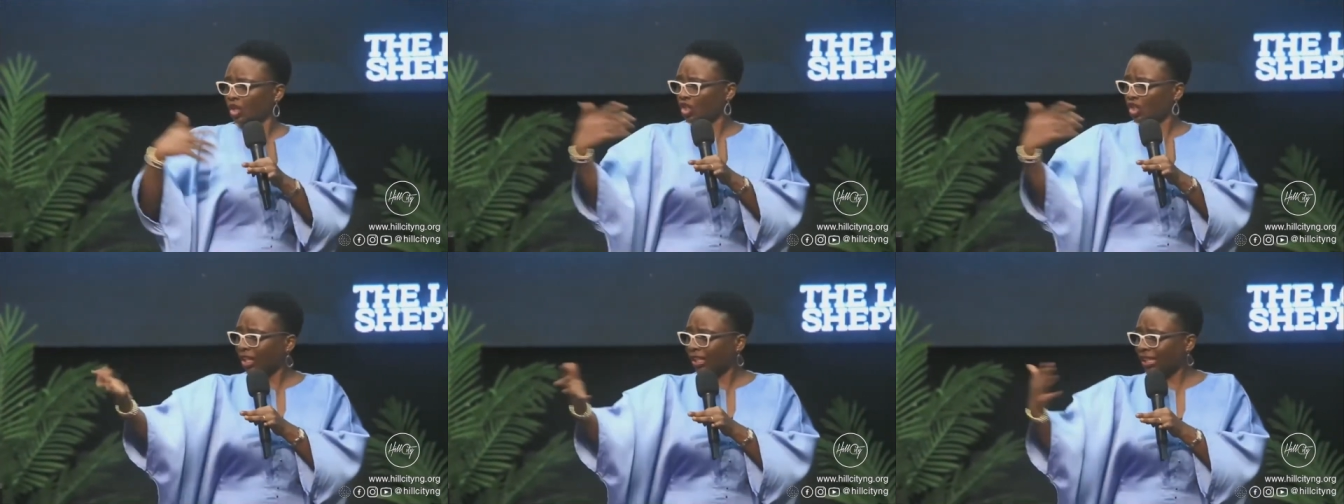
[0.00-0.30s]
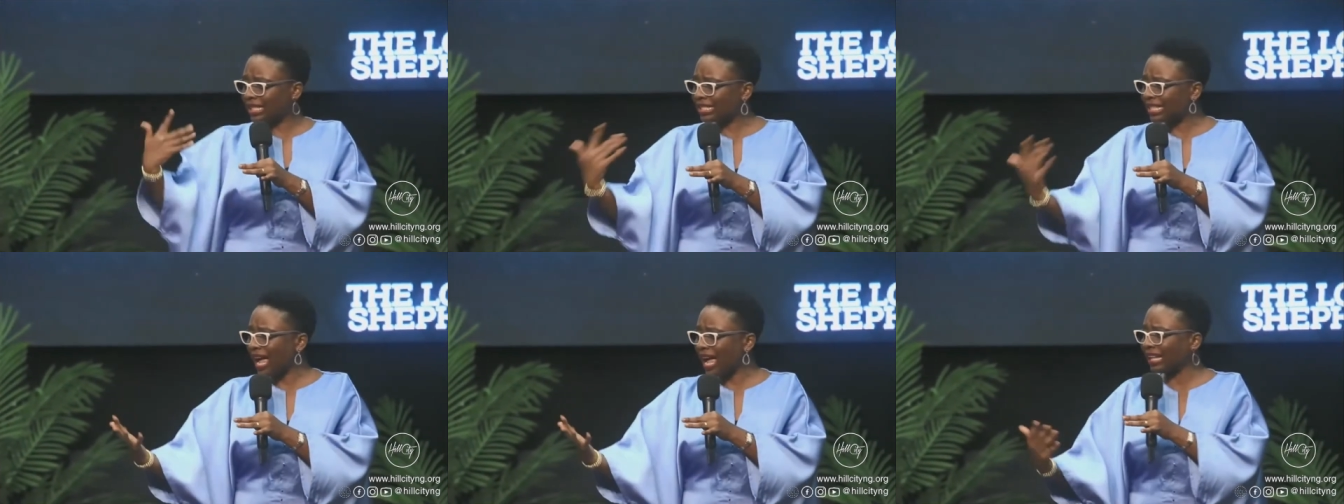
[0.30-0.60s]
You
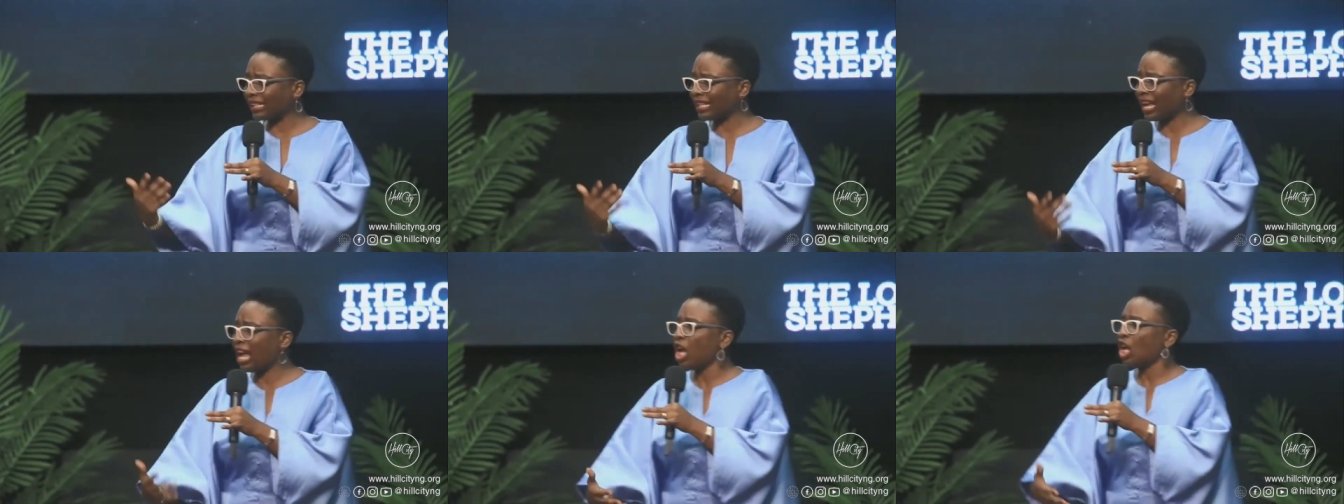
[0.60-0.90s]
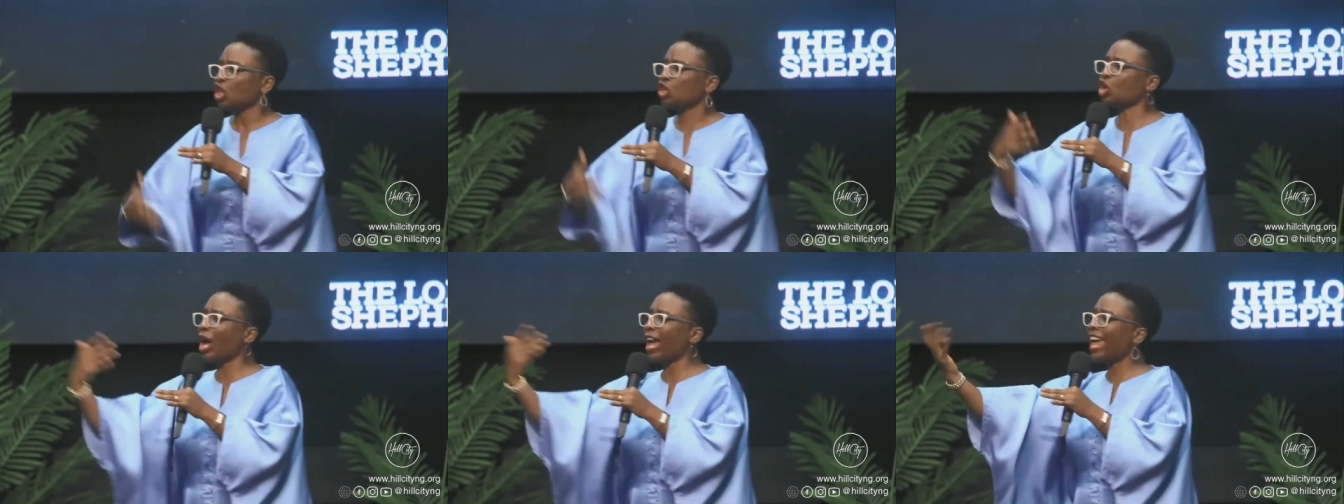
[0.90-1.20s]
understand?
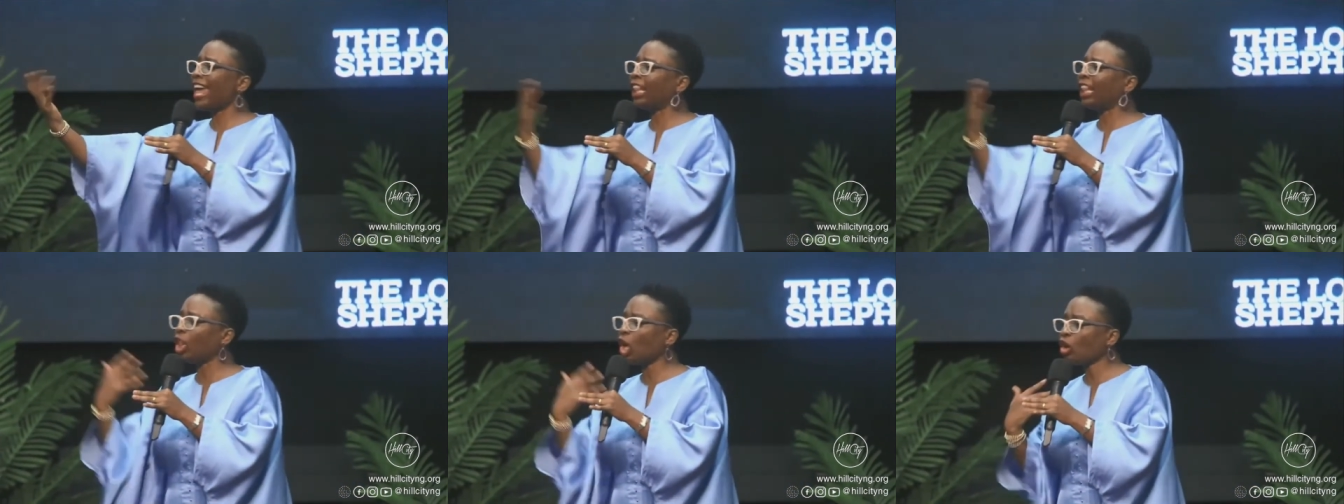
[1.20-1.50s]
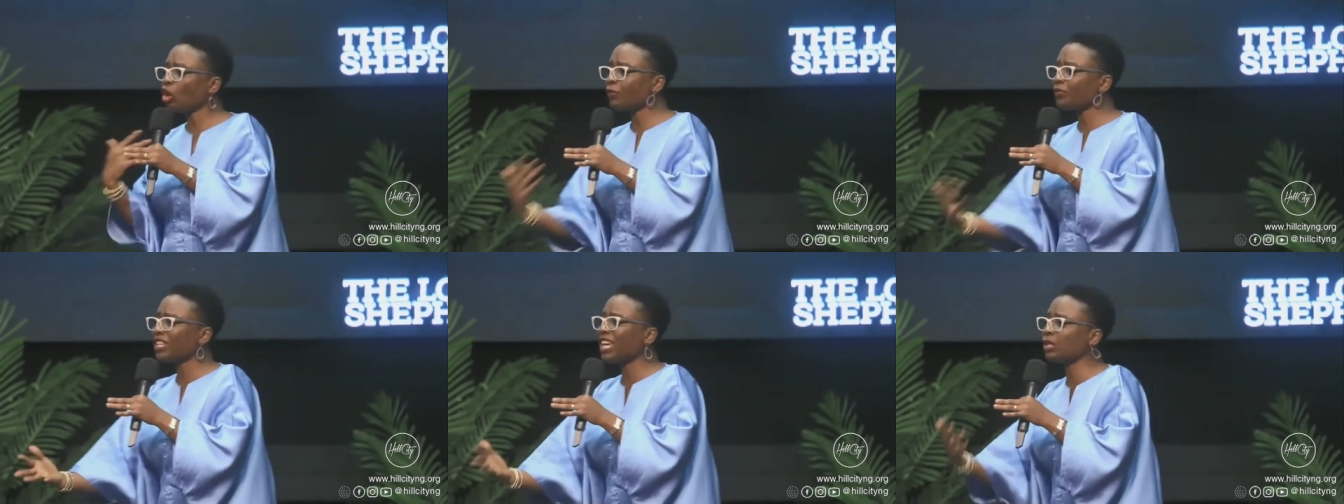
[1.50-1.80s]
So a
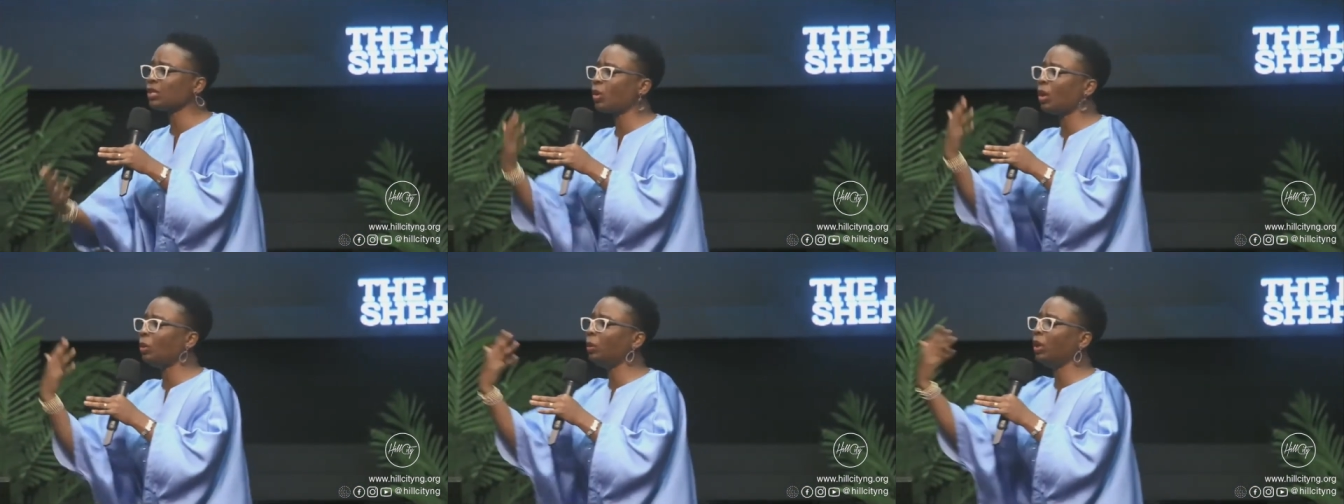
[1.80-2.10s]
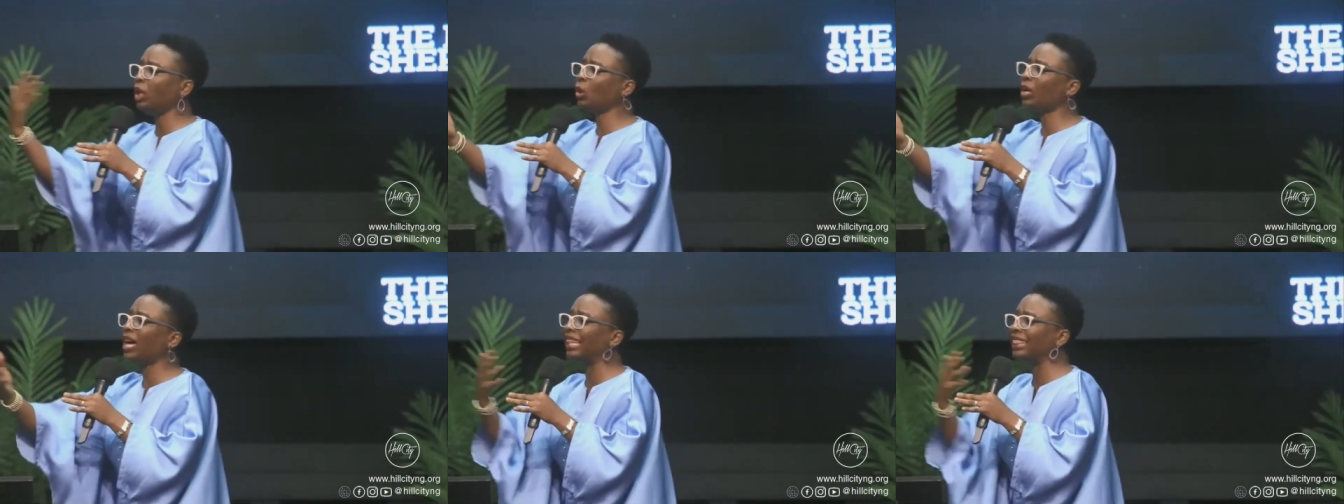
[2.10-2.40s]
lot of times when
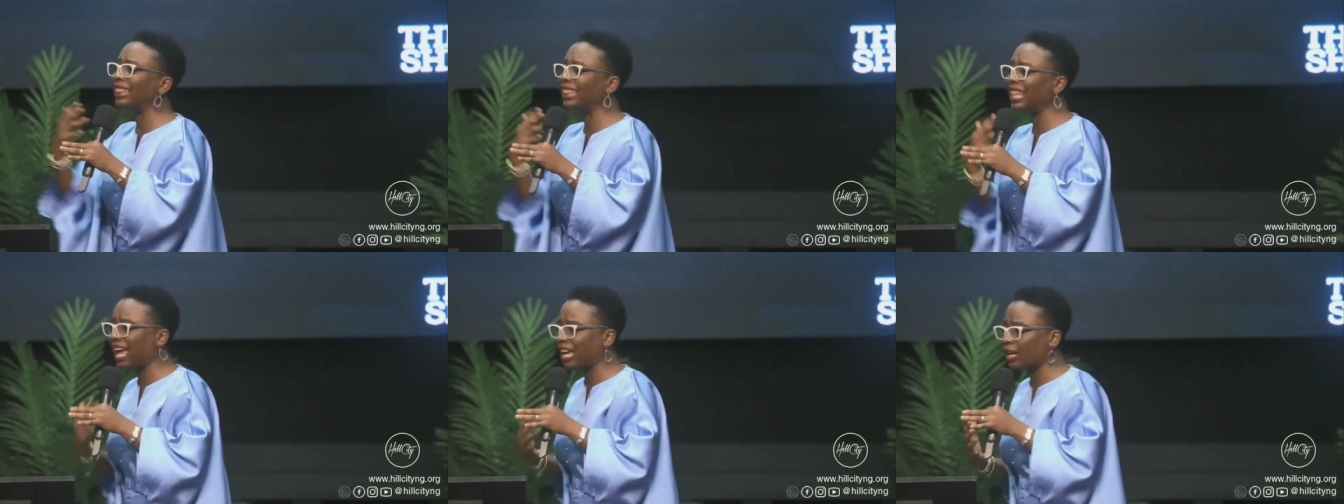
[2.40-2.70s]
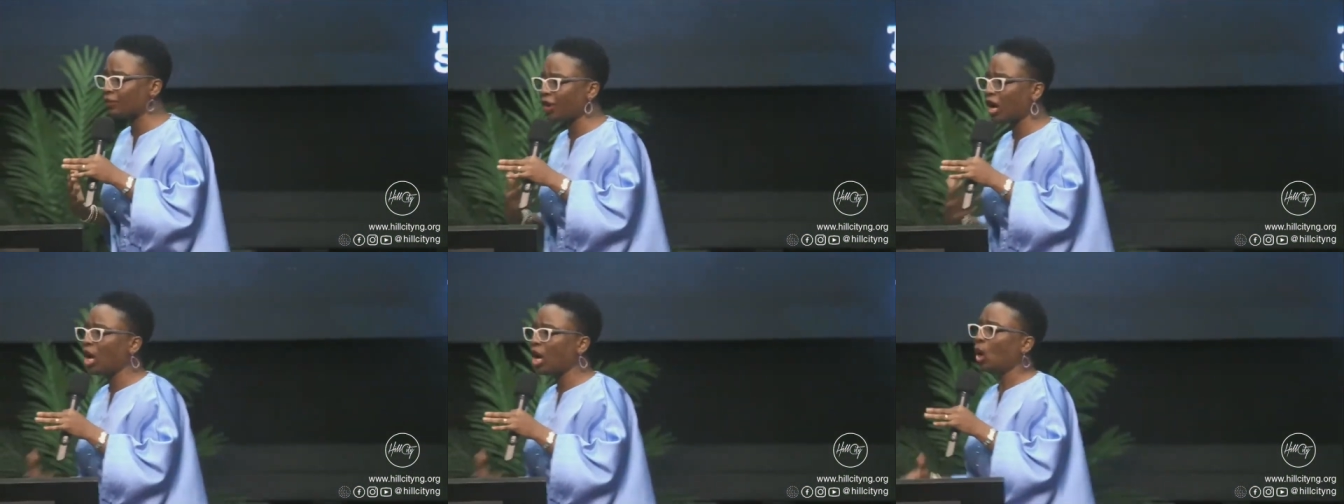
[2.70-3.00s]
we look at
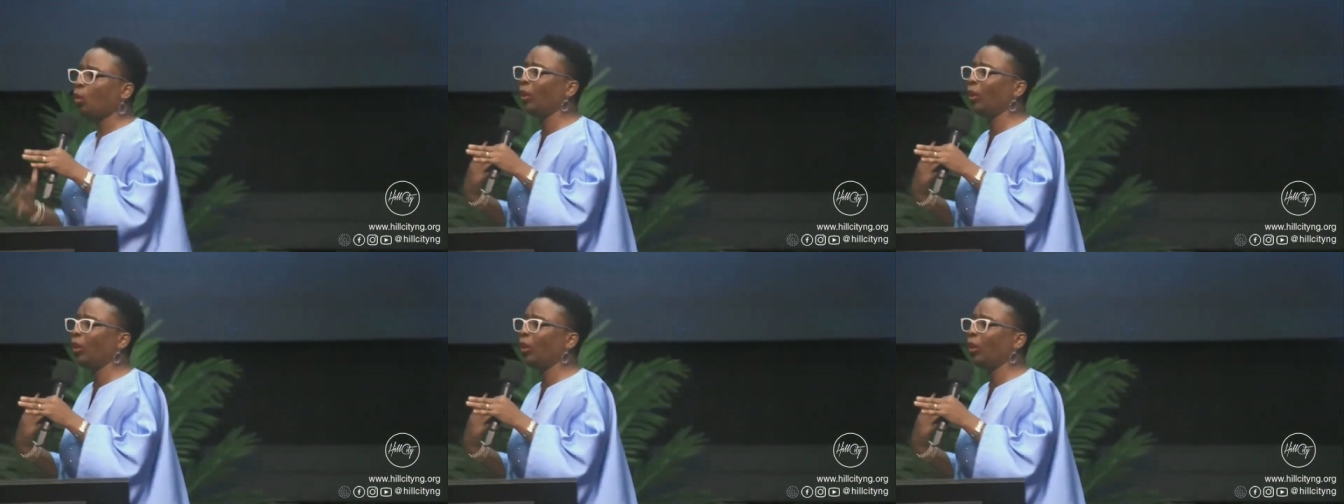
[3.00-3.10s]
life,